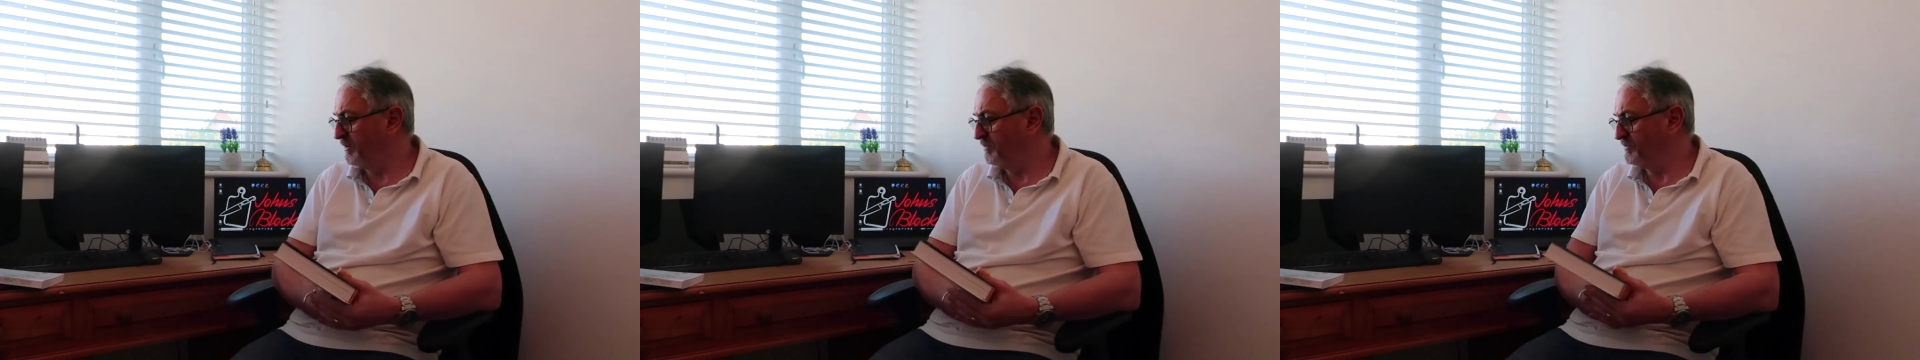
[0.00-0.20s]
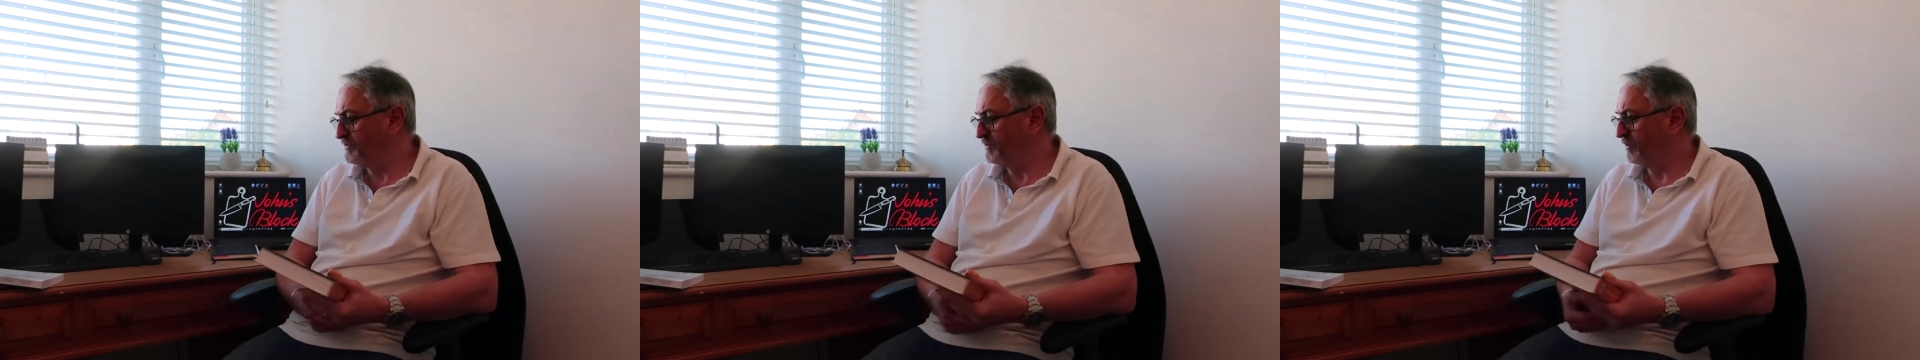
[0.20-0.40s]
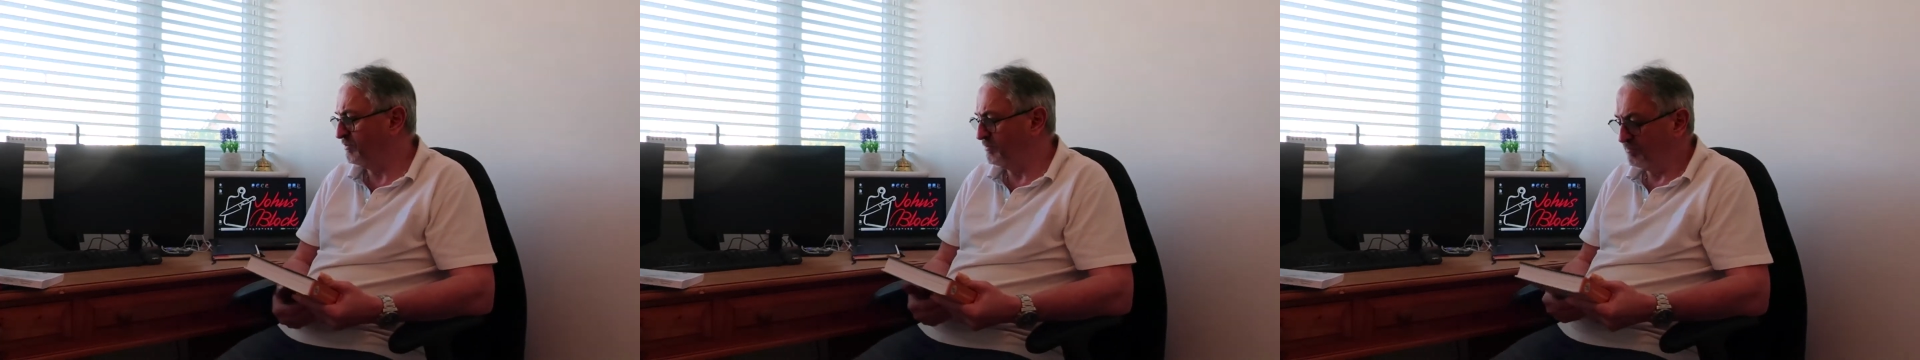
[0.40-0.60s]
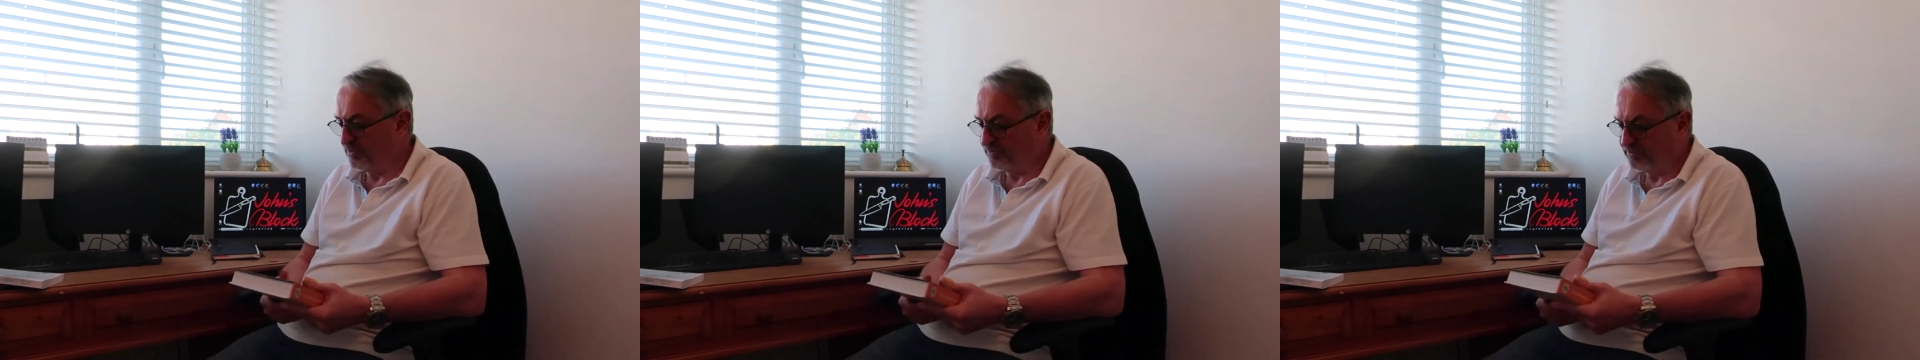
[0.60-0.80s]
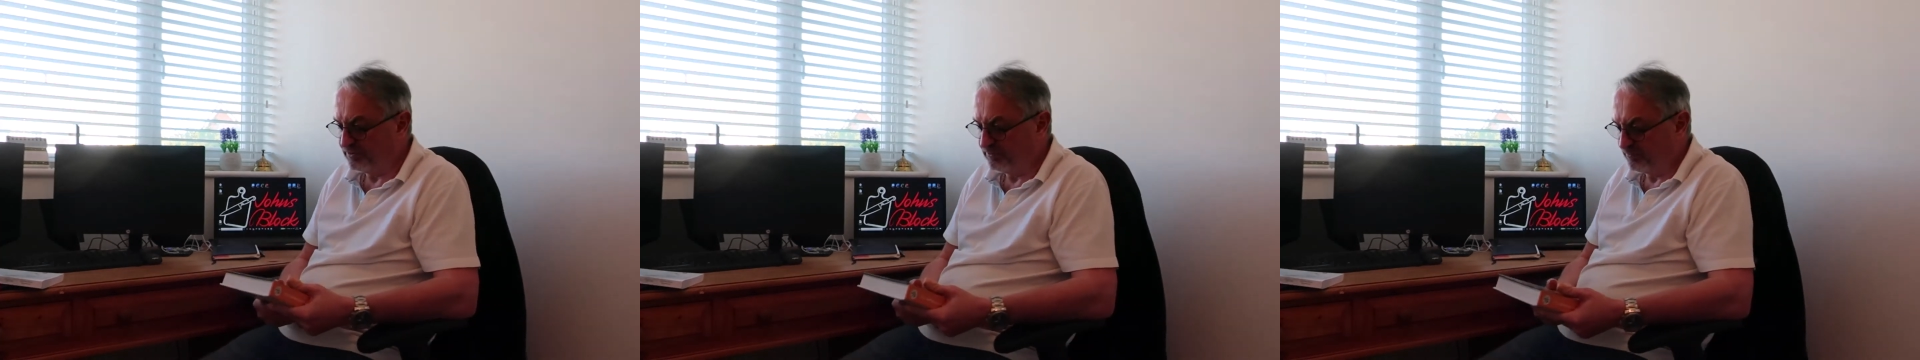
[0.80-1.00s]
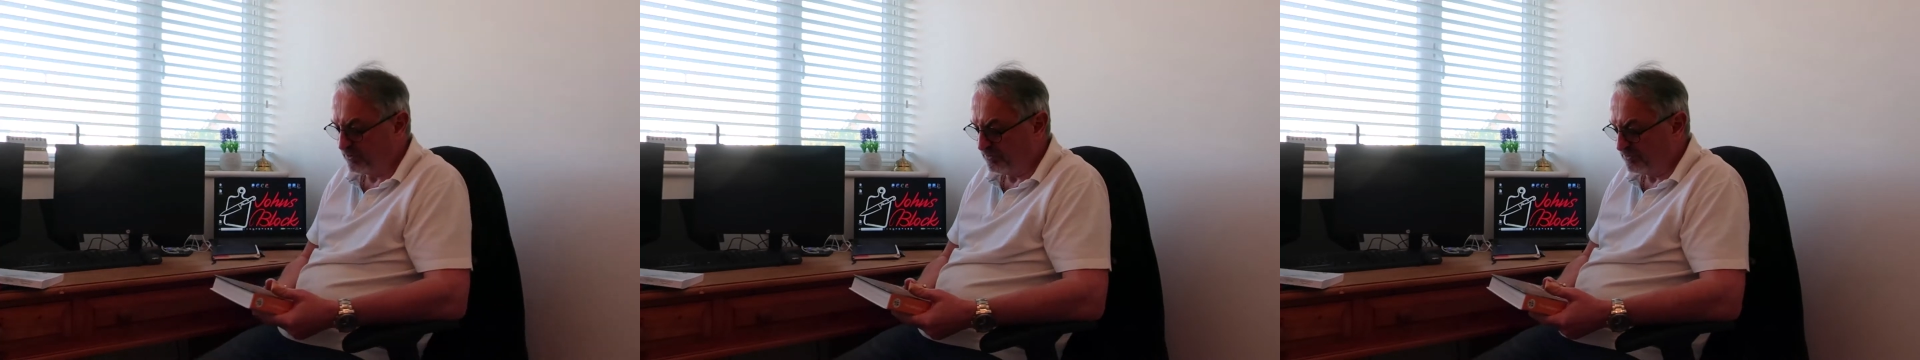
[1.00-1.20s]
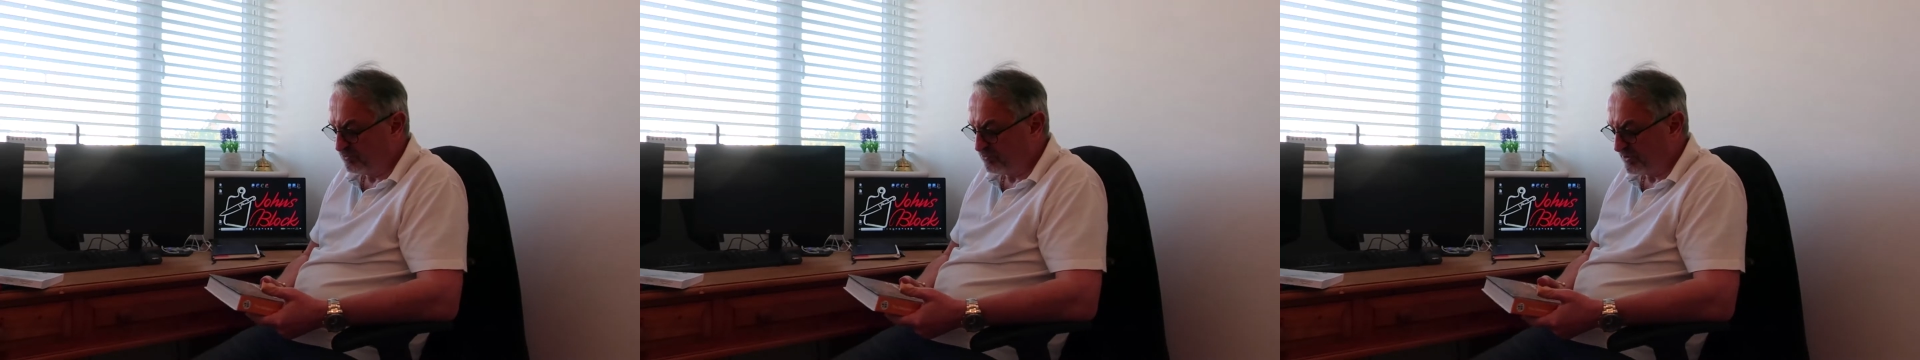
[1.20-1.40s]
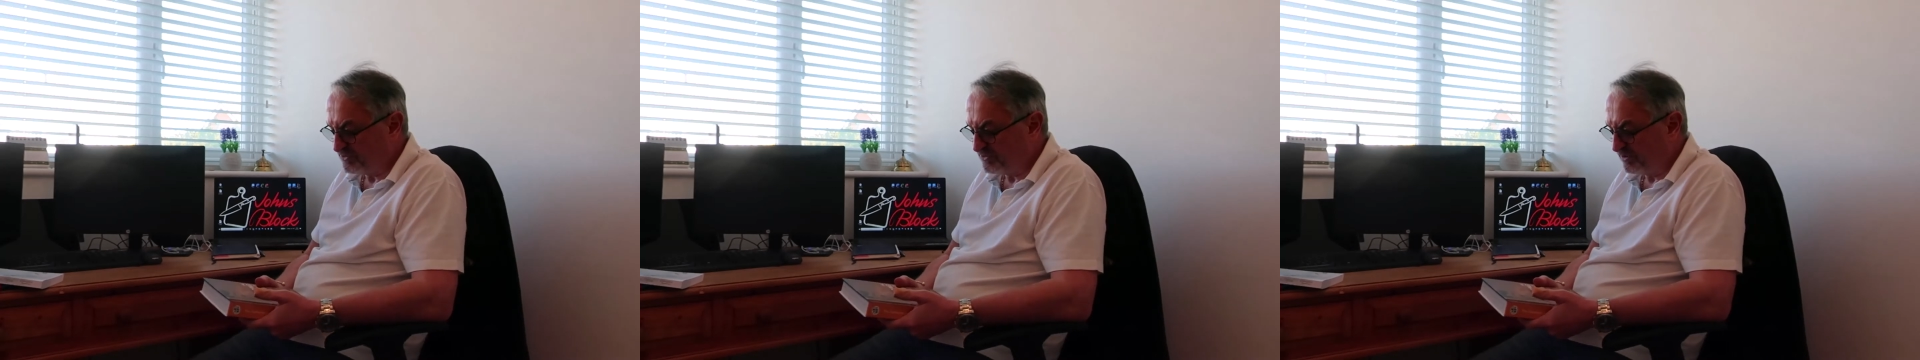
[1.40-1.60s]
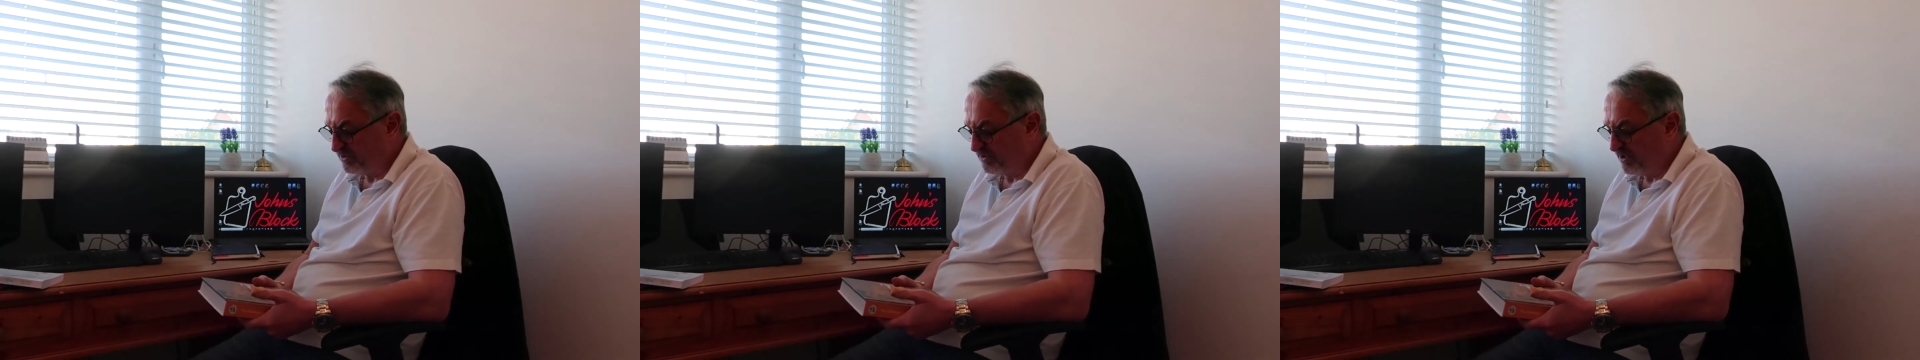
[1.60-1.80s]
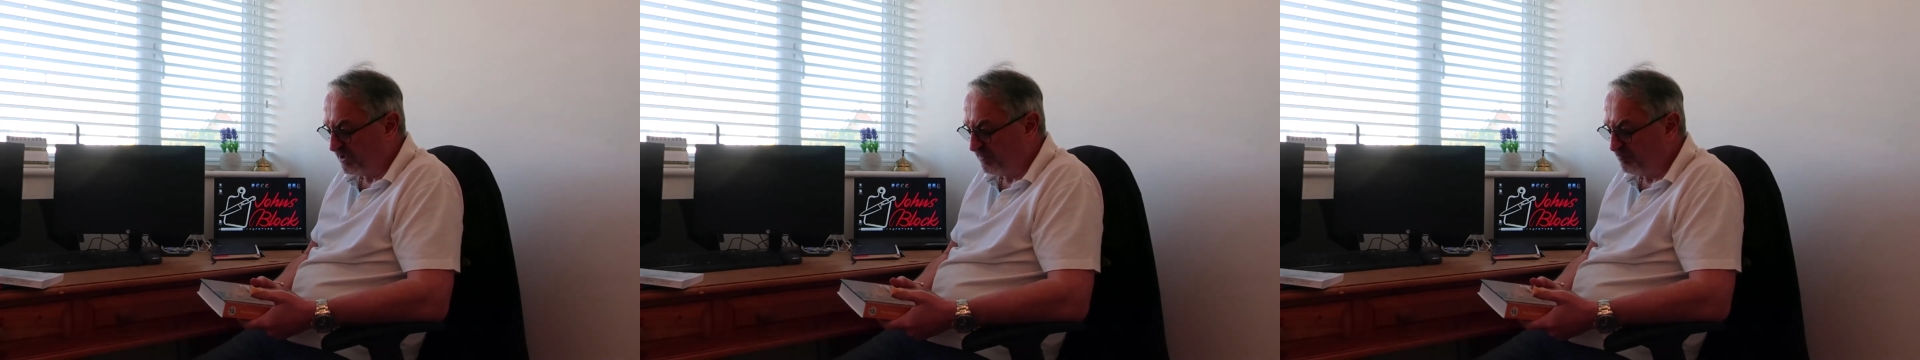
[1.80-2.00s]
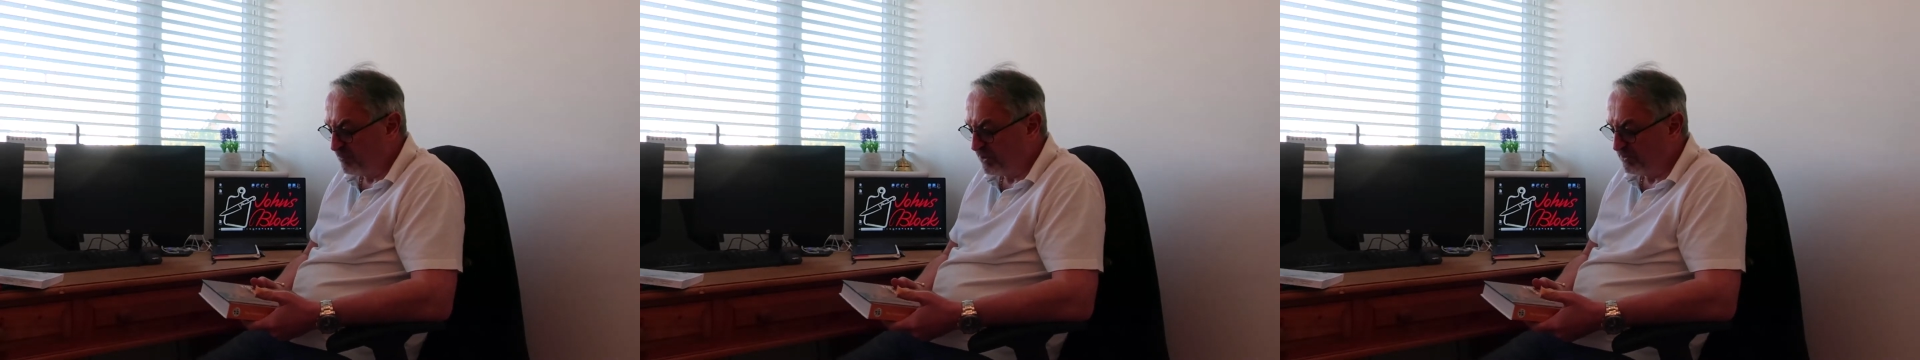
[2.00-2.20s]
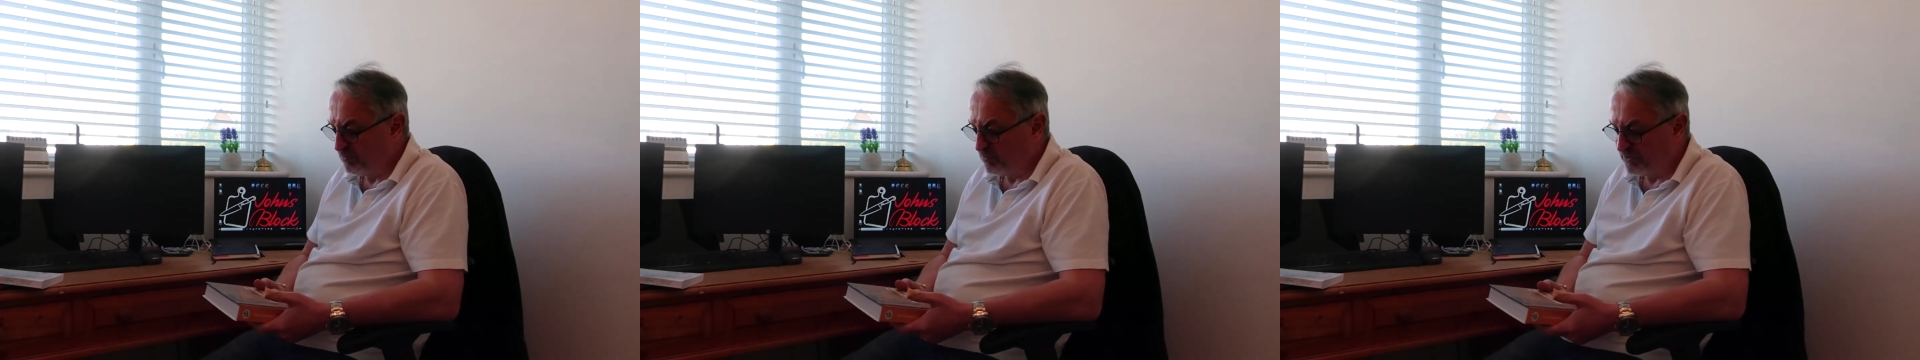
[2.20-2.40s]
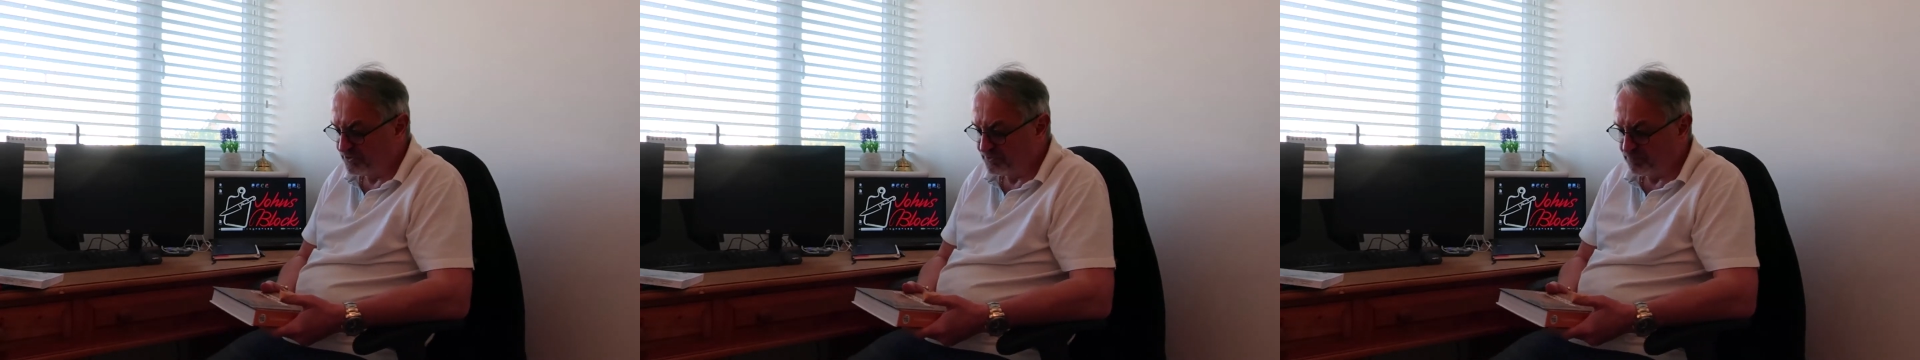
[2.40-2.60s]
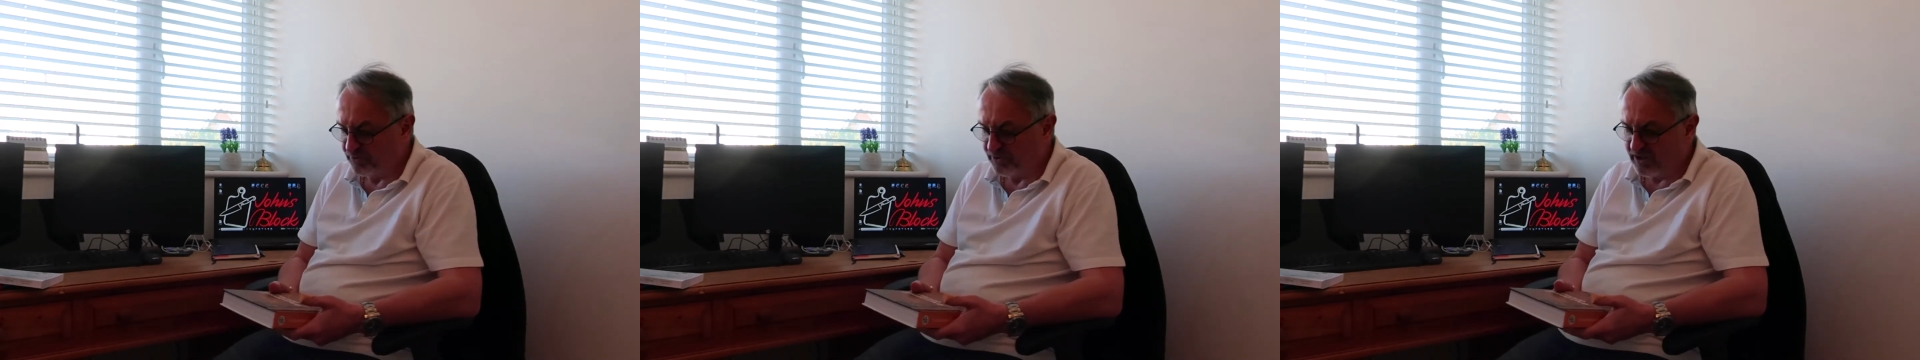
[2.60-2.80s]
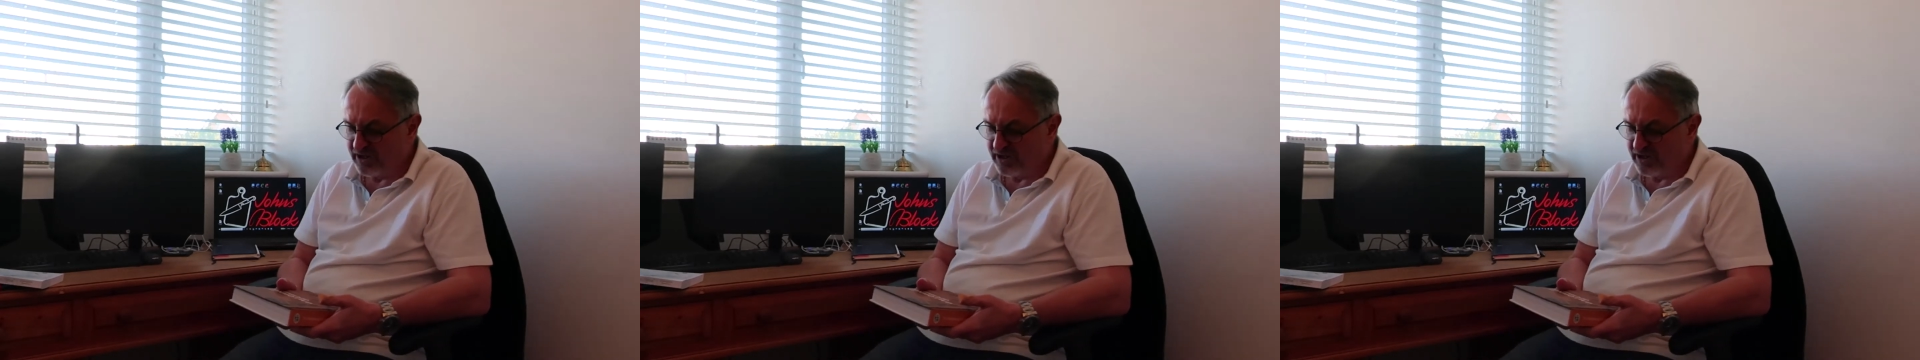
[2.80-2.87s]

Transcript: so nothing drastic there money wise, but